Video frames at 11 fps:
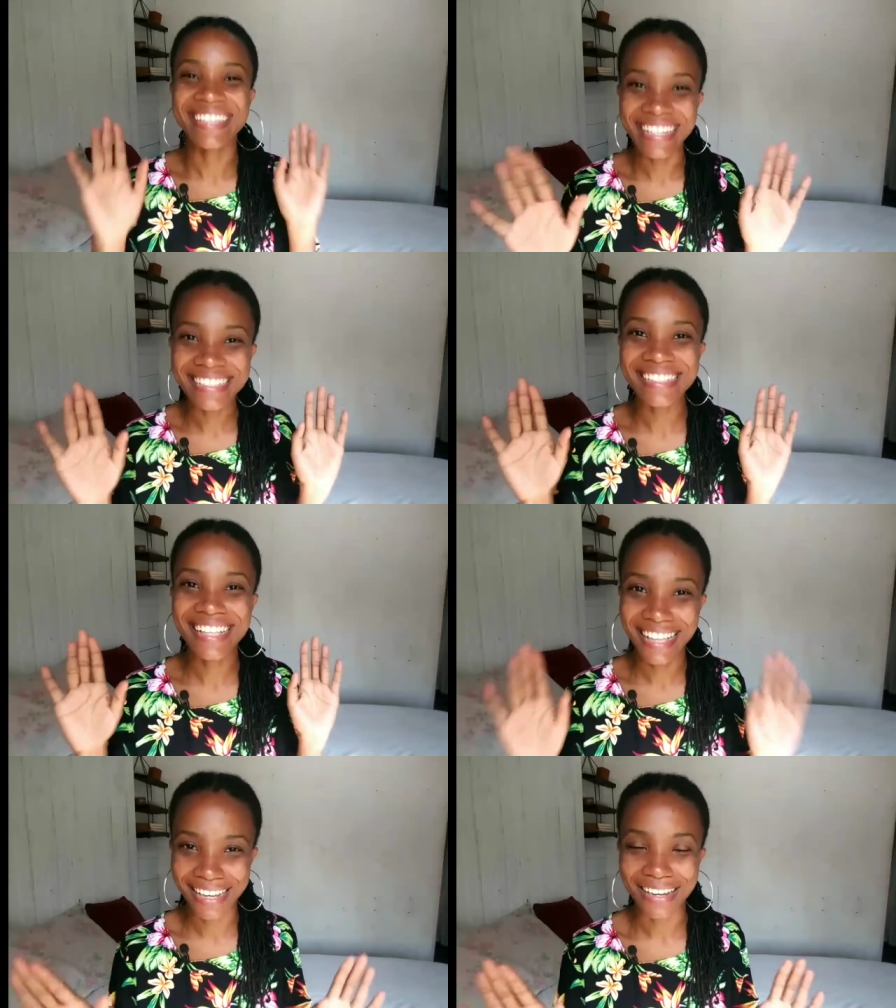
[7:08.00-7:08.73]
get
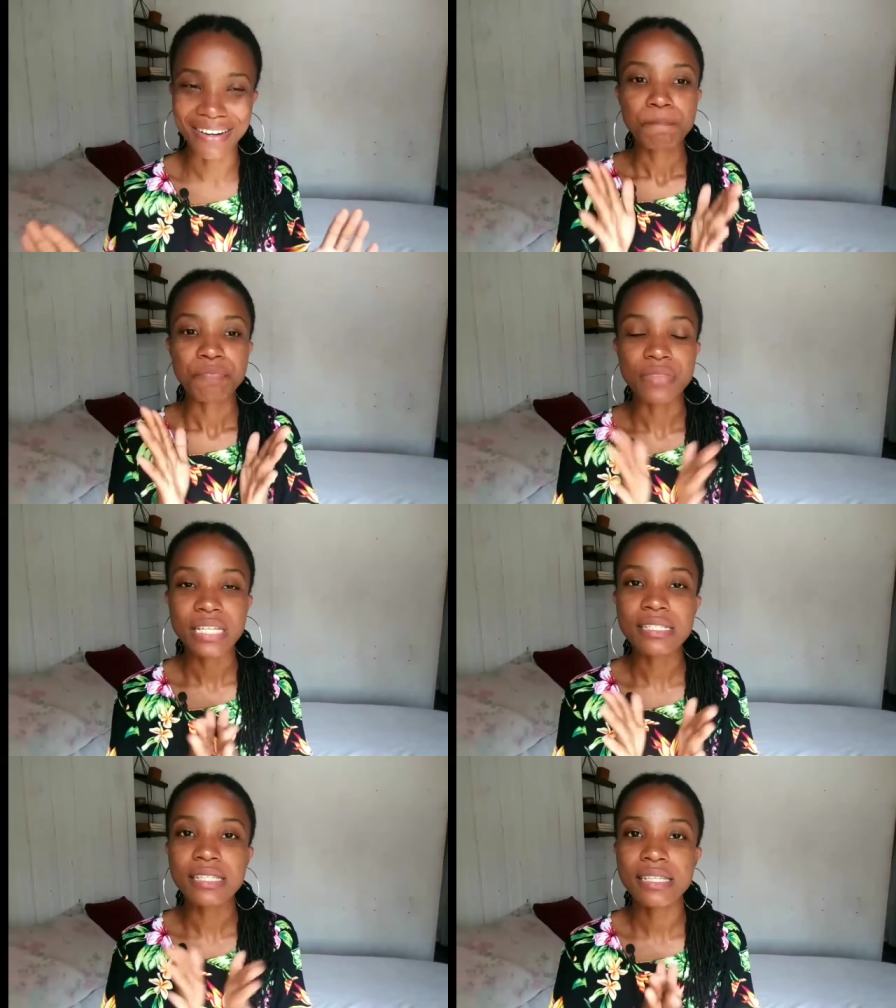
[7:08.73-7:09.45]
it clear.
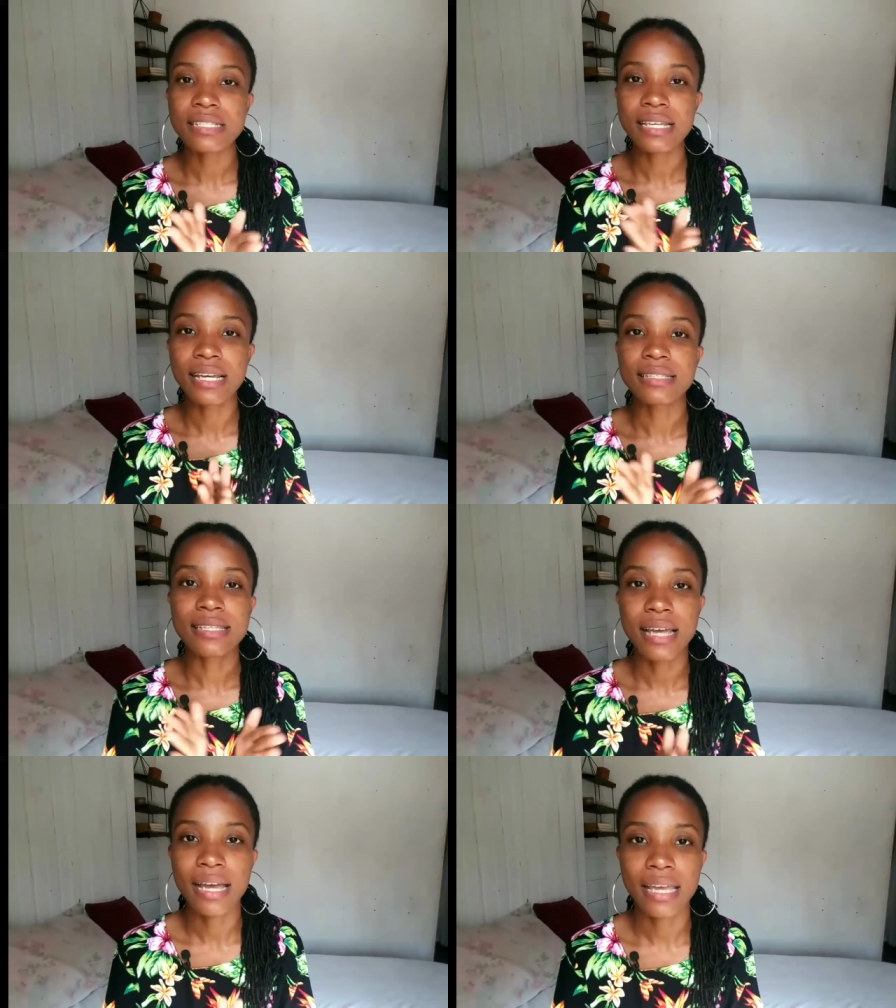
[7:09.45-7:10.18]
This is a
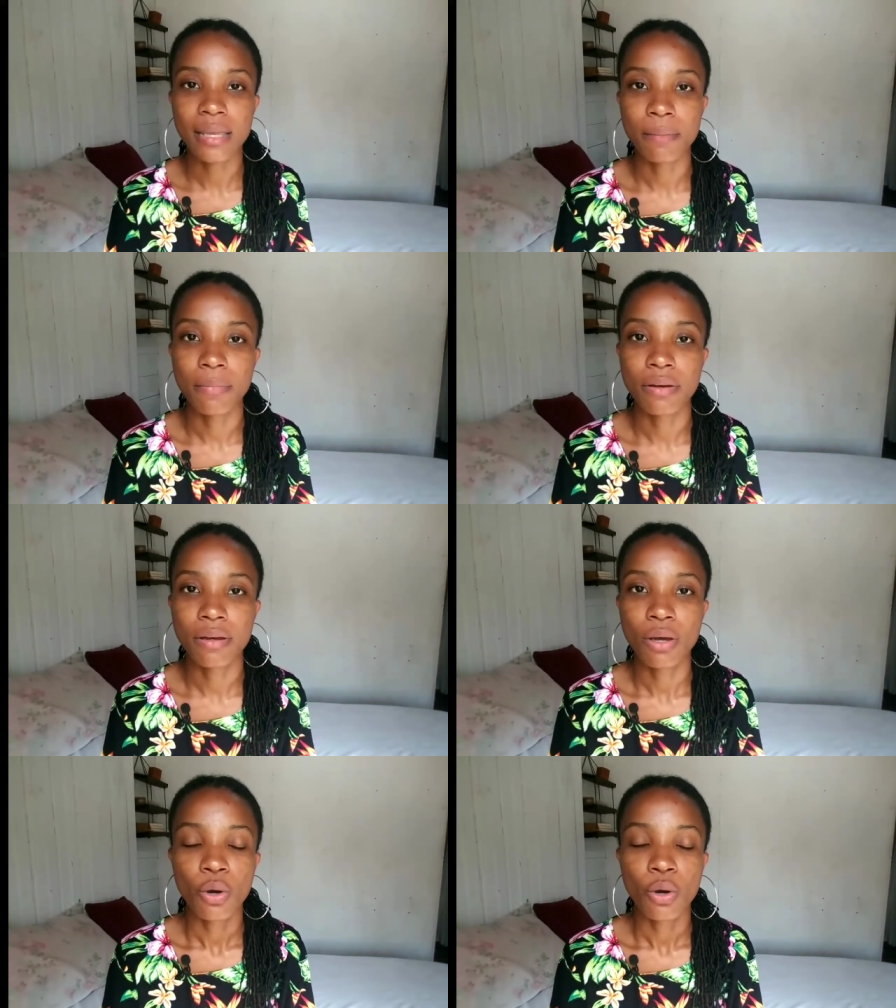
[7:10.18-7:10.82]
time